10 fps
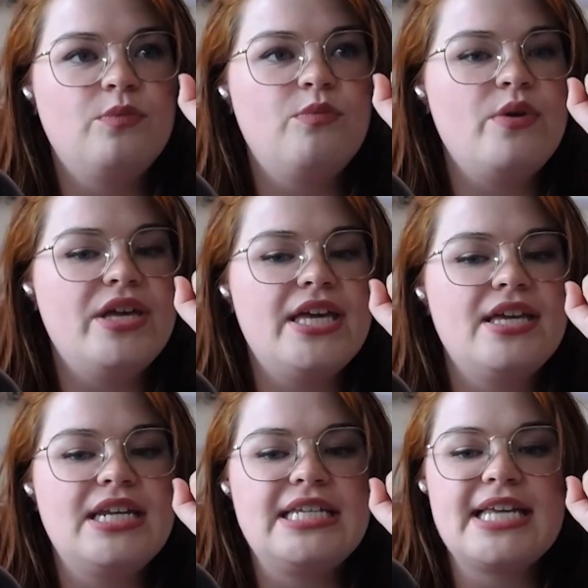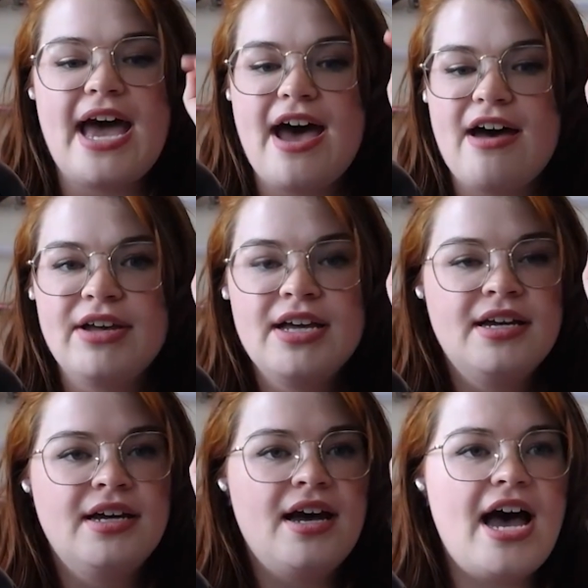We need to have
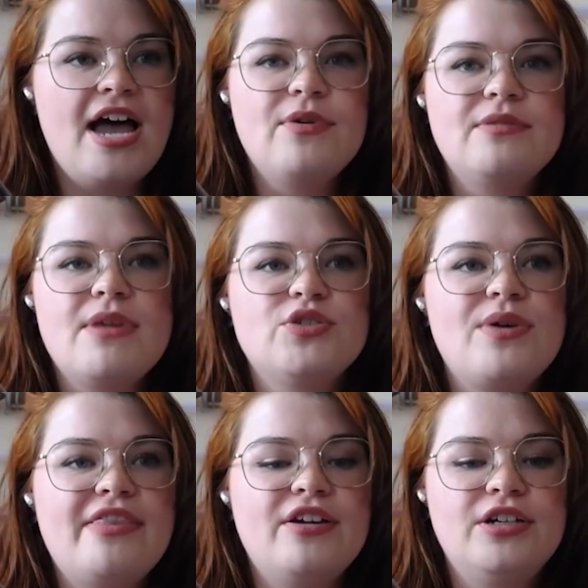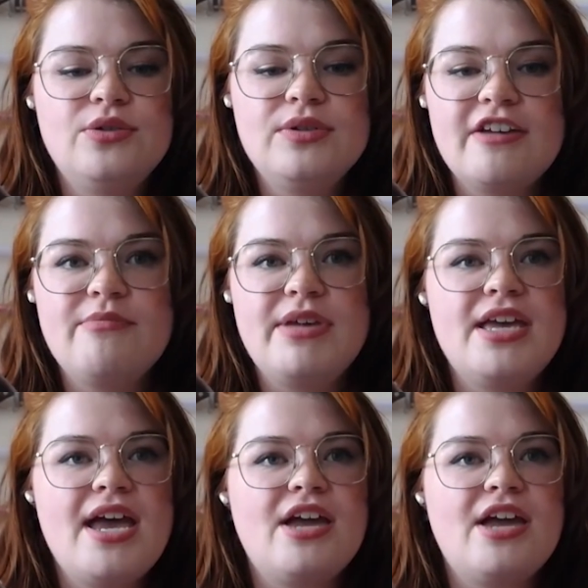I would much rather you give me